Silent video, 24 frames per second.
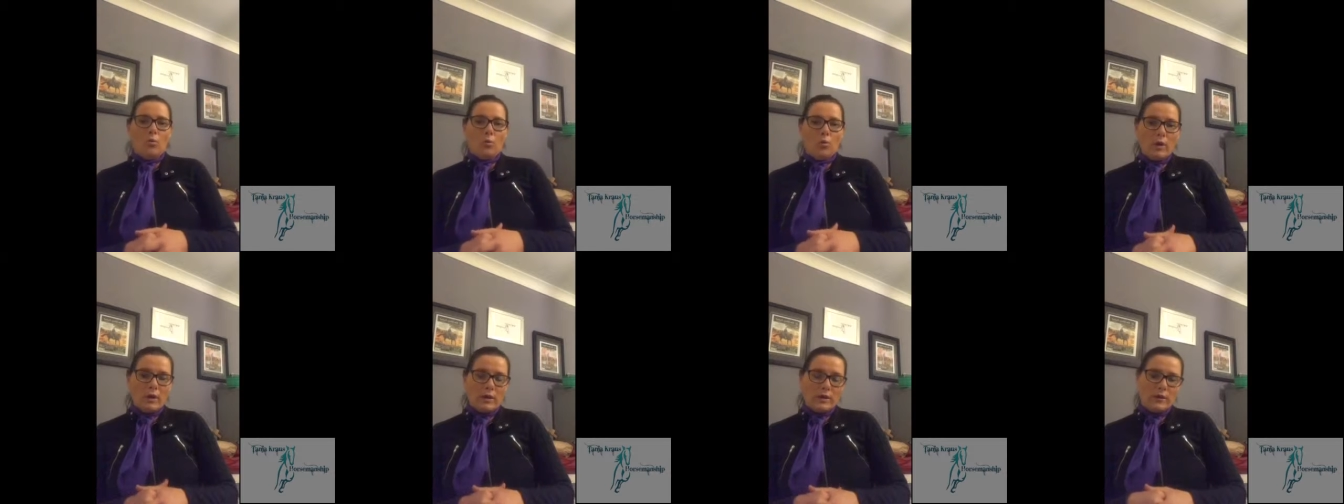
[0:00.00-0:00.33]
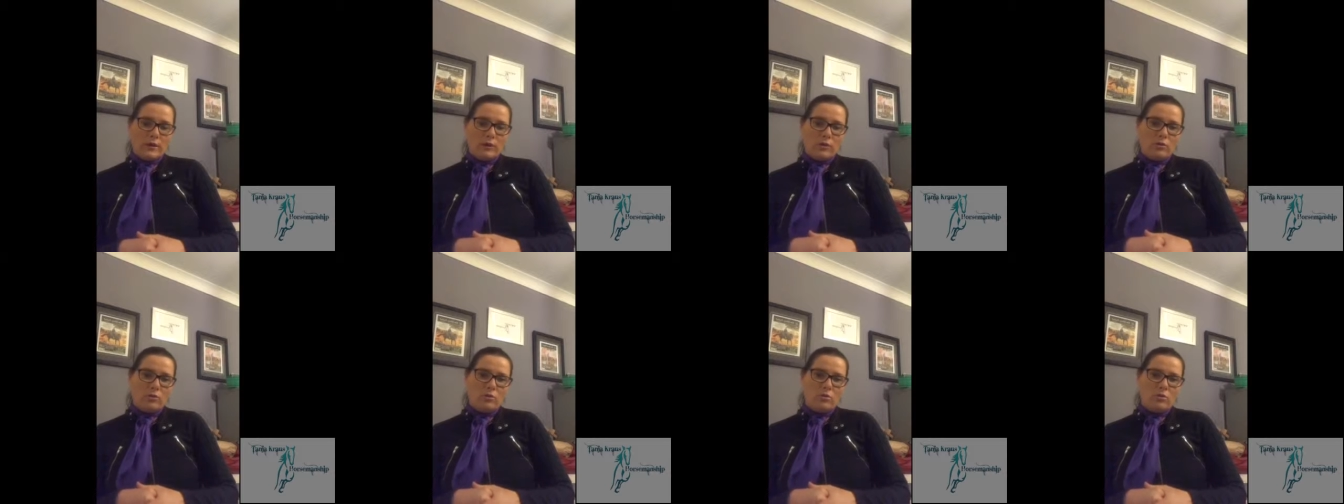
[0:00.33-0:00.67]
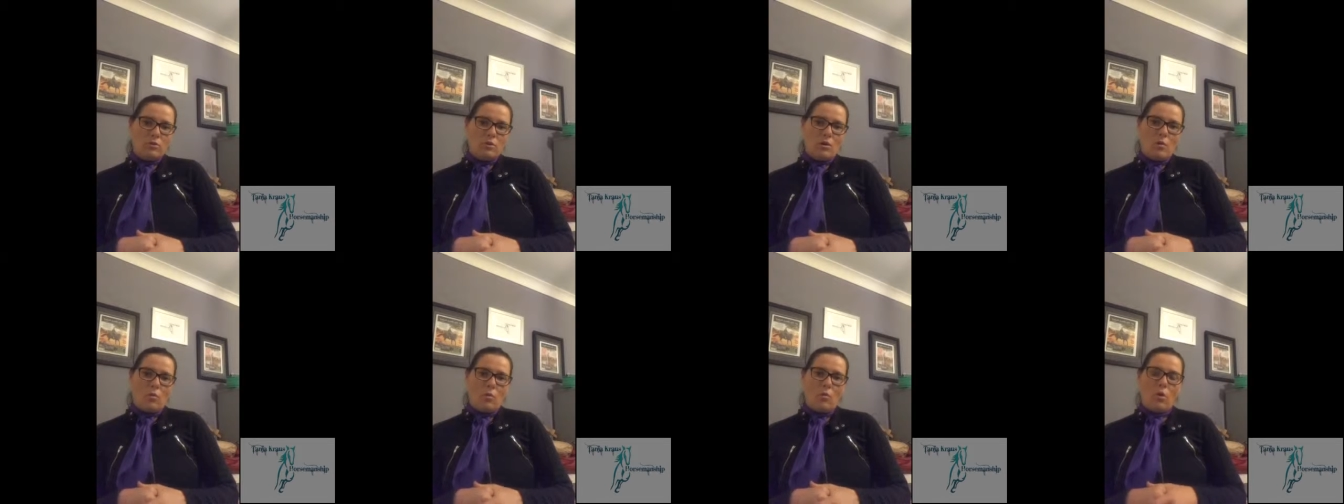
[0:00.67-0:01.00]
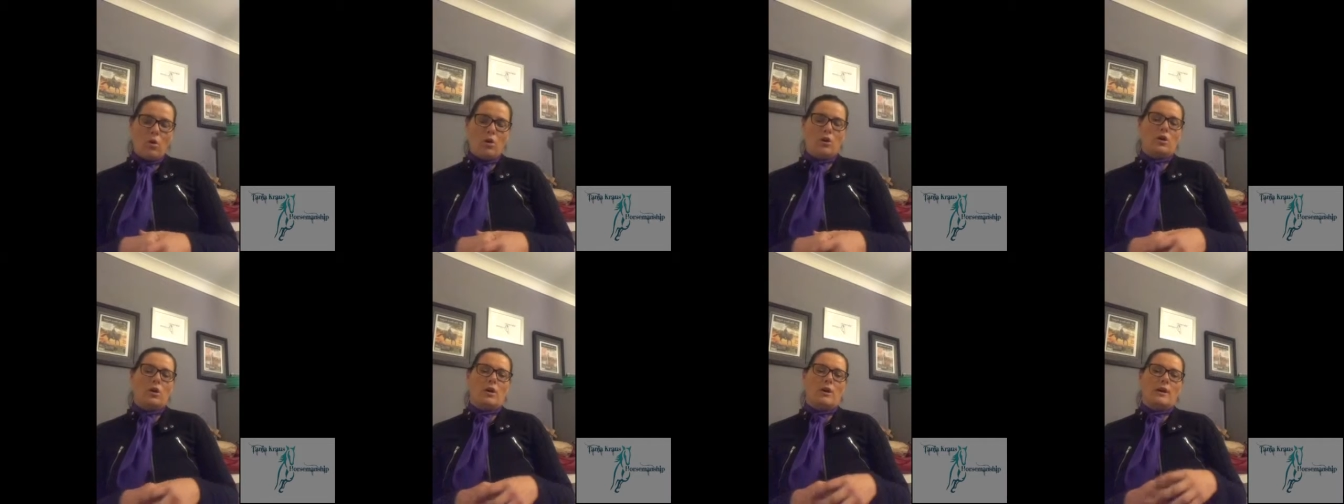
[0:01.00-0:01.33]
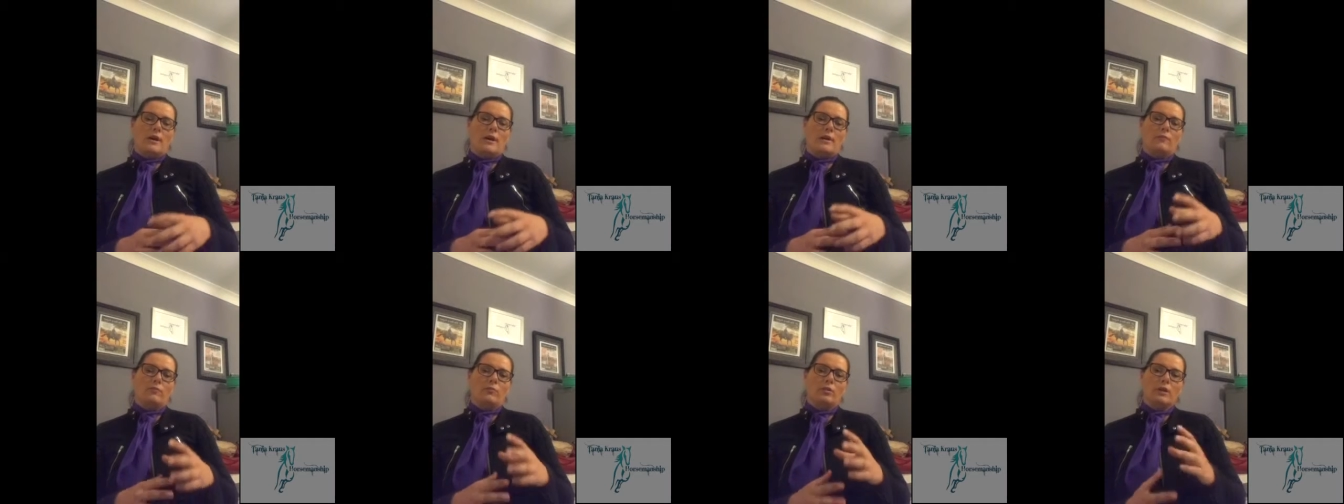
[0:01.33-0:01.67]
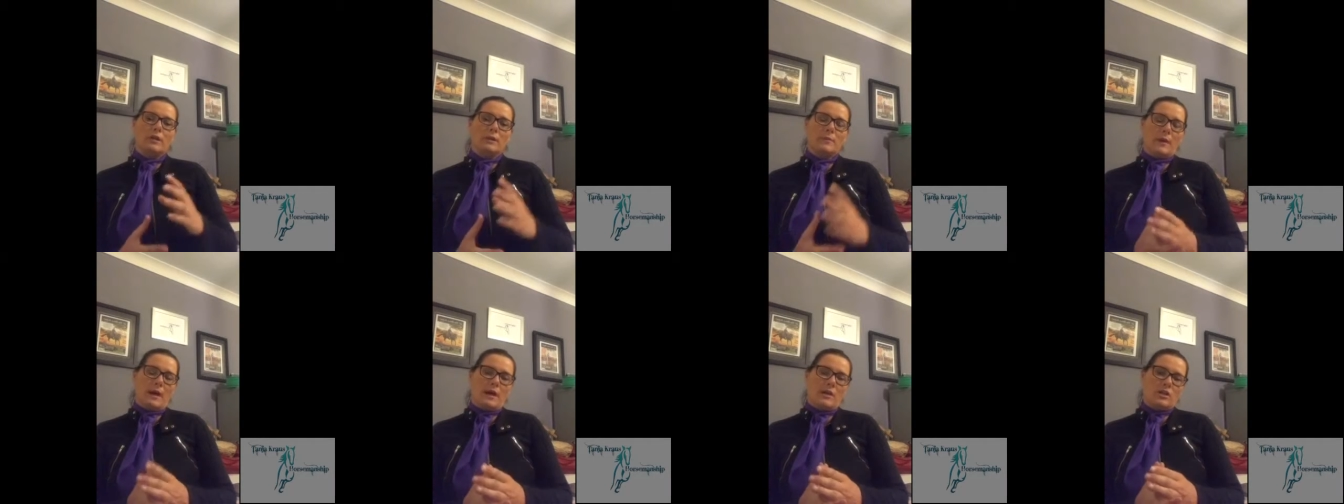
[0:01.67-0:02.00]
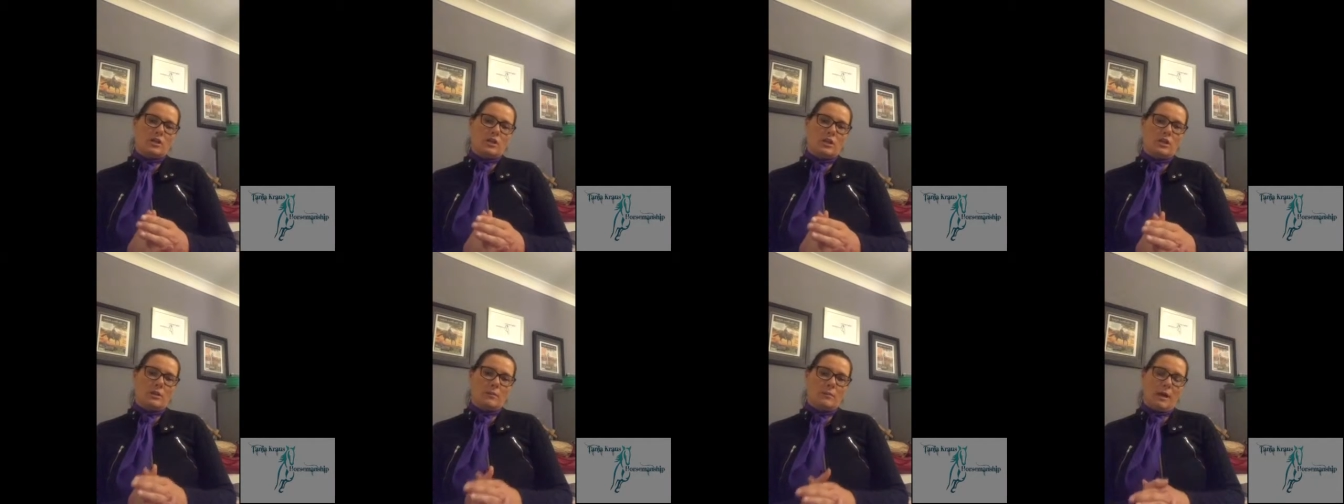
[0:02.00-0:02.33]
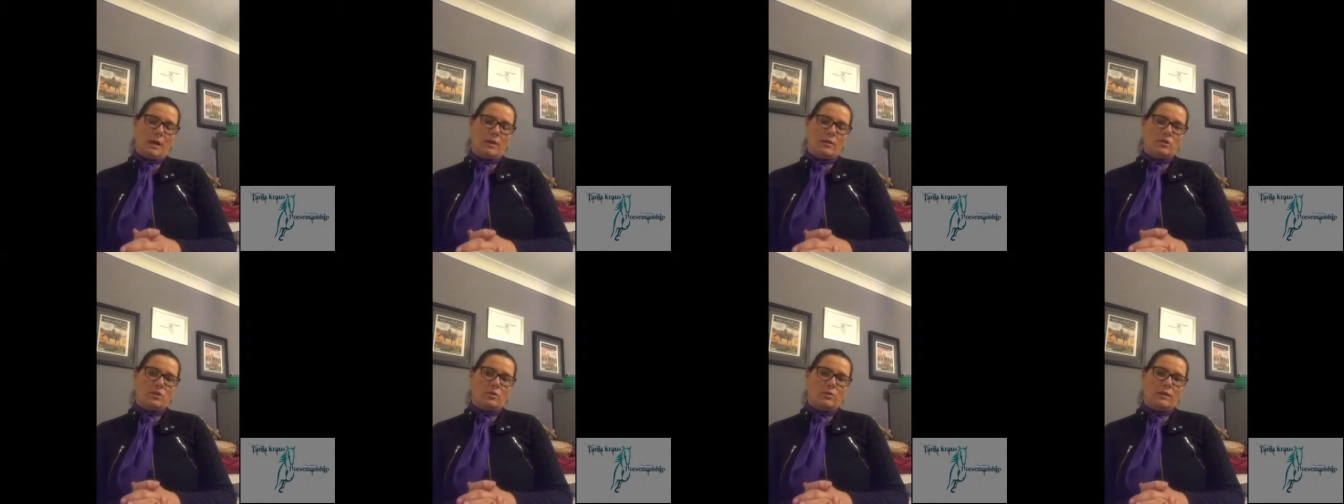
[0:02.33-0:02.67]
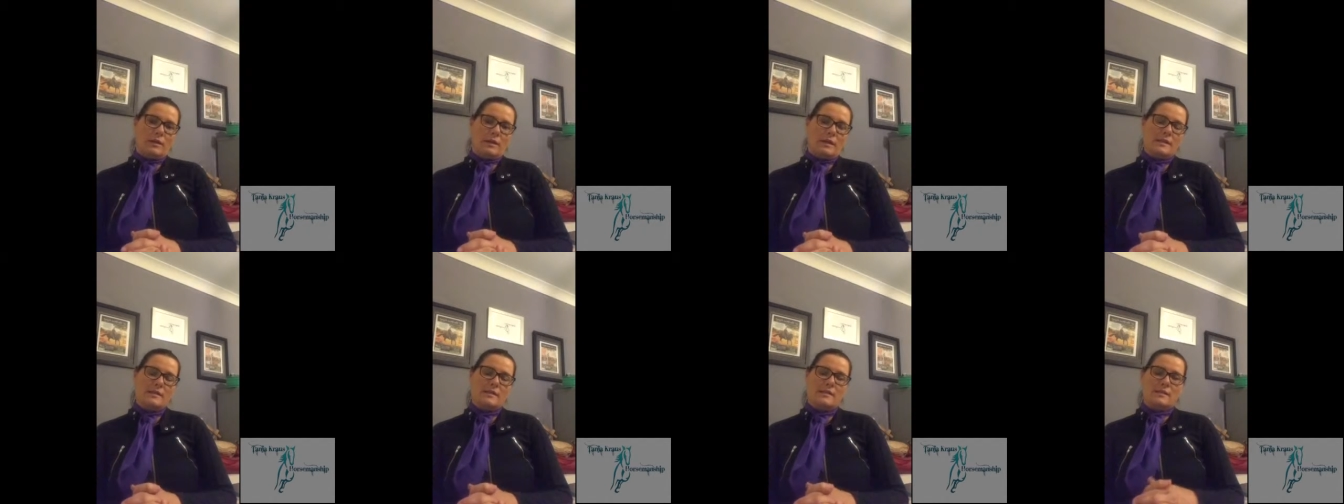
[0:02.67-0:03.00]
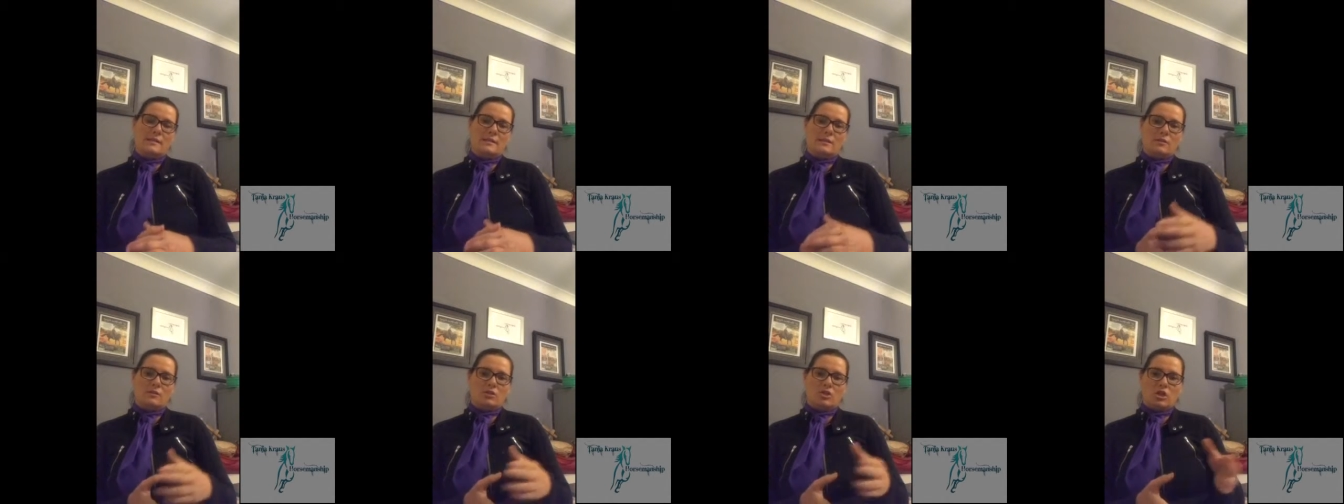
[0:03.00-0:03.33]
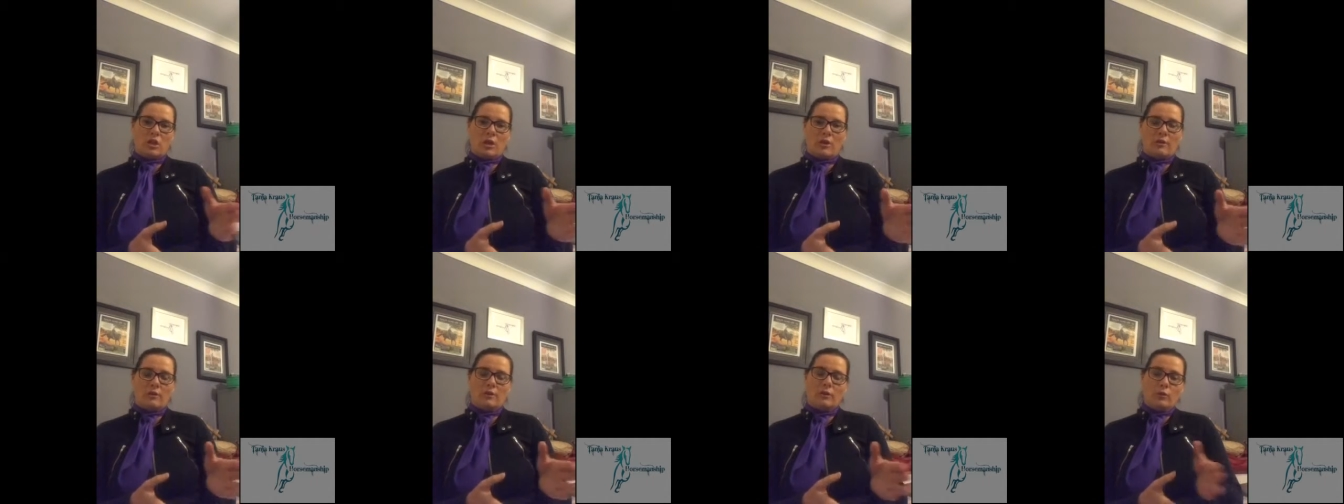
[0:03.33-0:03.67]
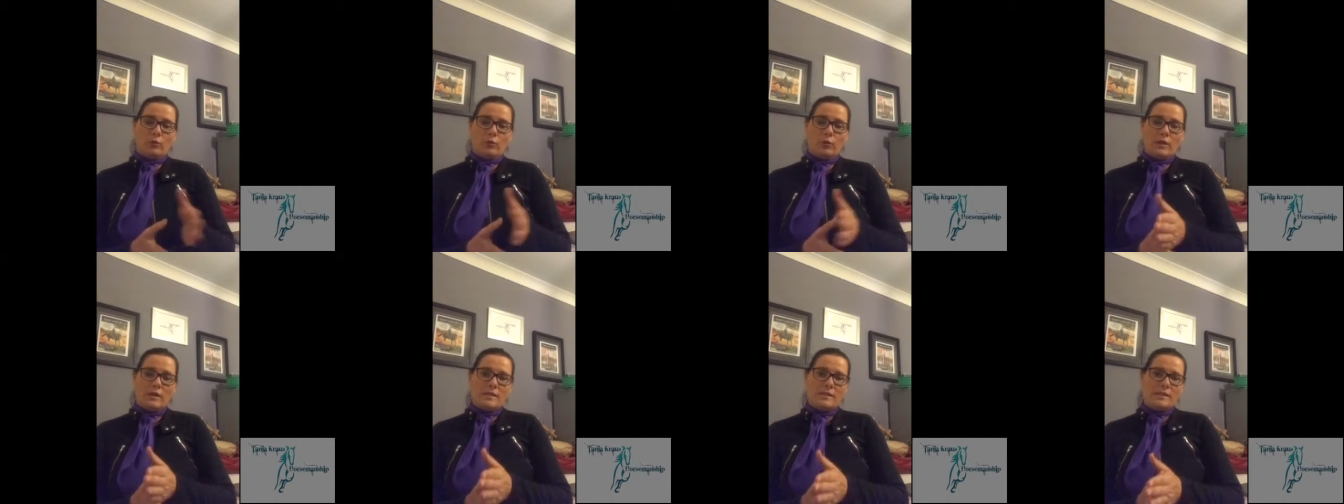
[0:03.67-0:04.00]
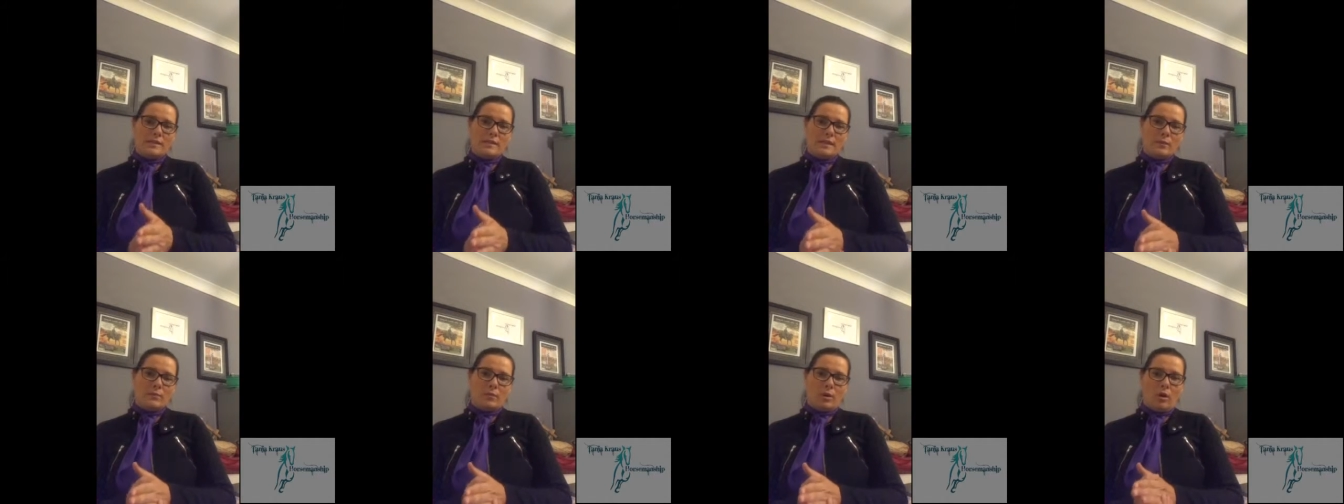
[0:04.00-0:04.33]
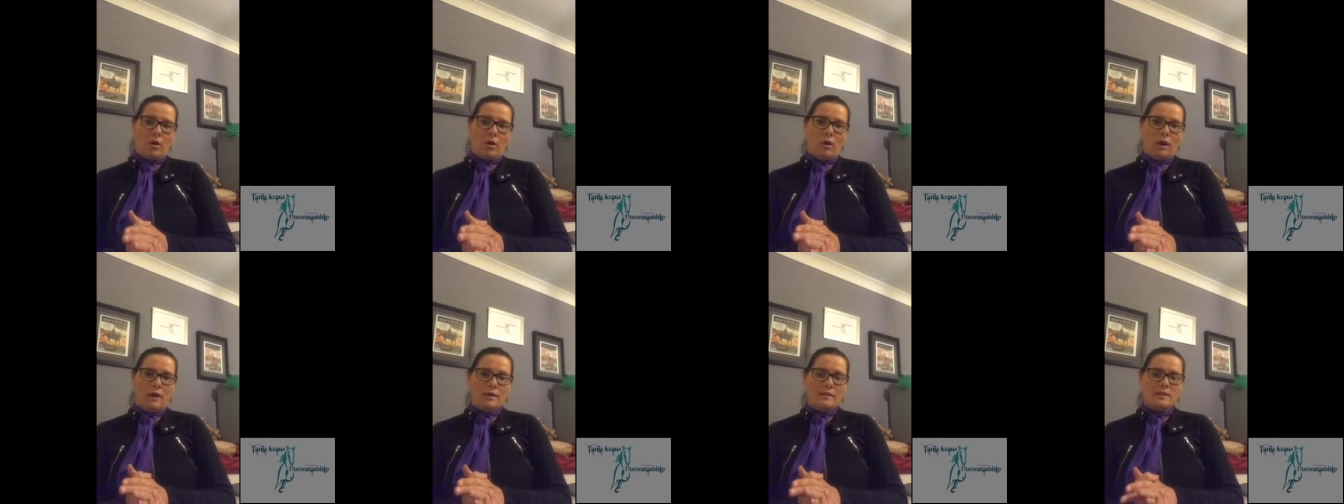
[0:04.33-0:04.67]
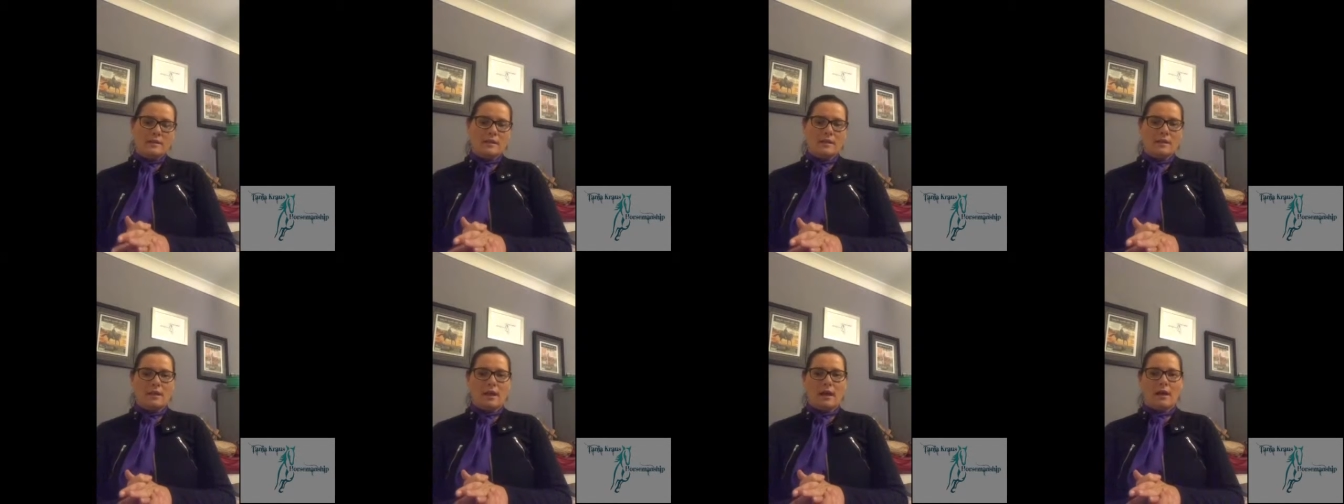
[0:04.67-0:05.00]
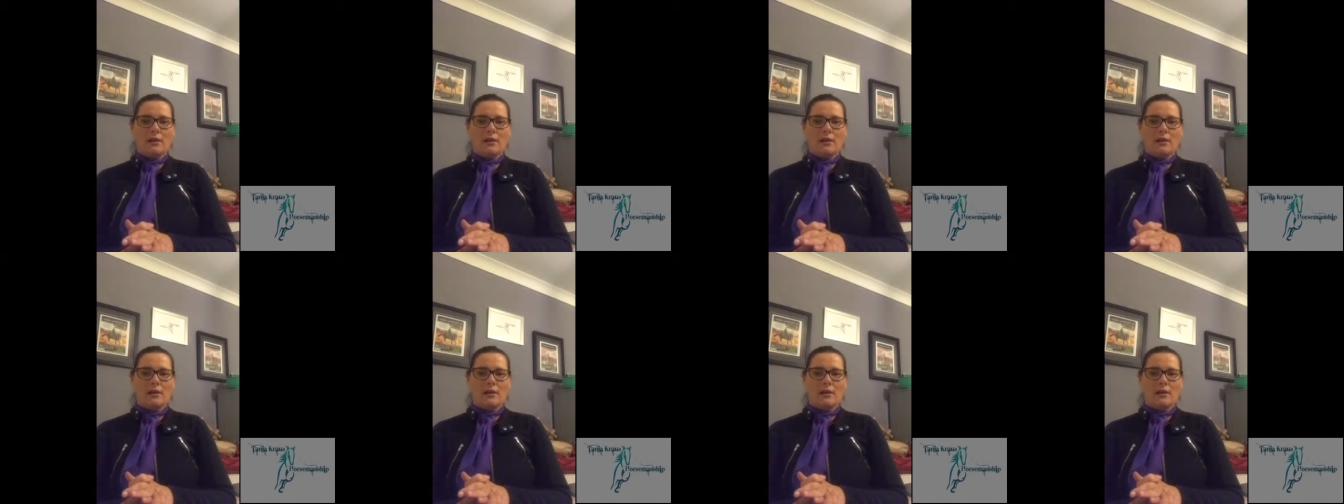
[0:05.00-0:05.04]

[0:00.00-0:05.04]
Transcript: with you, what I am really passionate about doing is sharing the reasoning behind it.